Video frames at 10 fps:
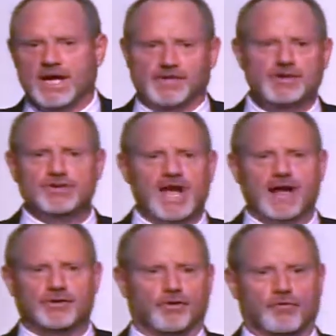and then you
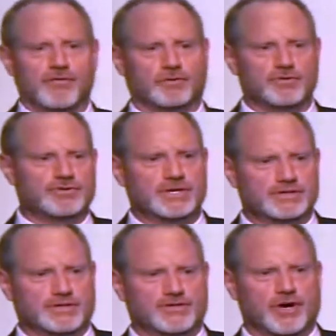got, you know,
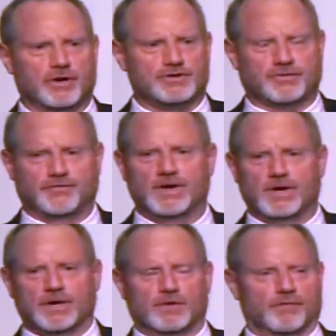revolutionaries in charge
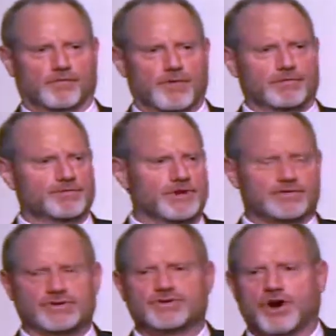
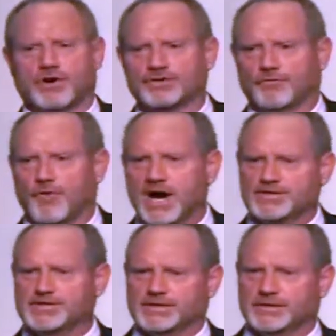of
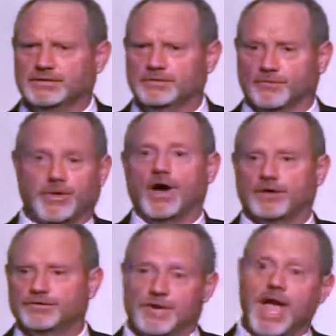Washington with
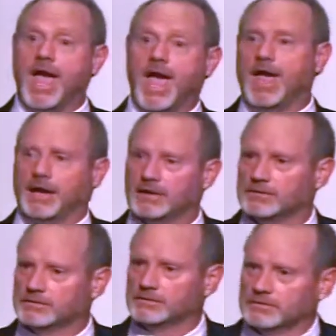guns. Yay.
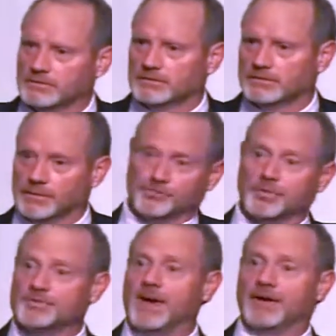I'm so
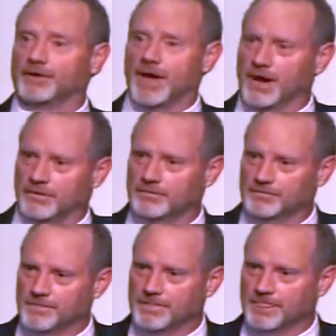much better now.
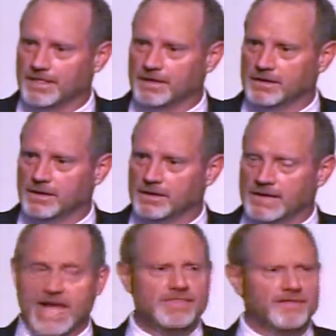
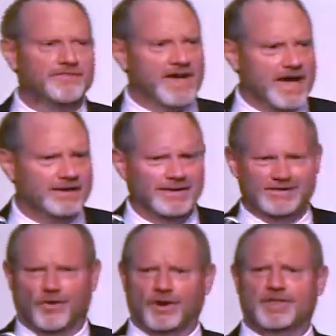And the Fed?
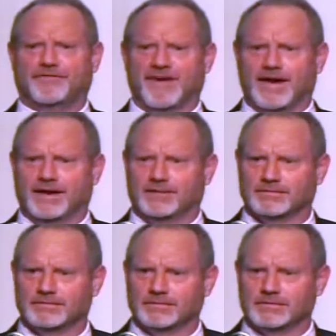Ignore the Fed.
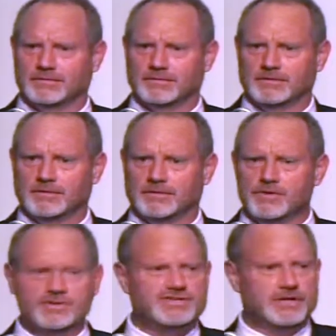
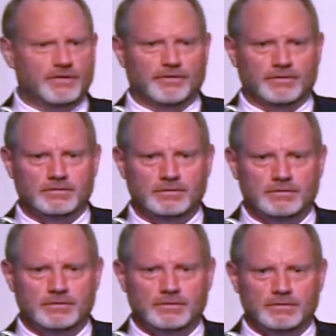Use silver.
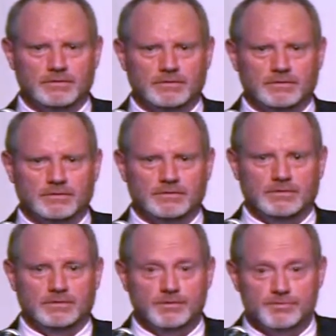
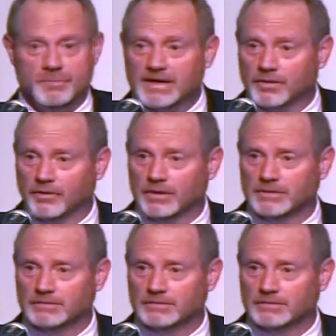Use Bitcoin.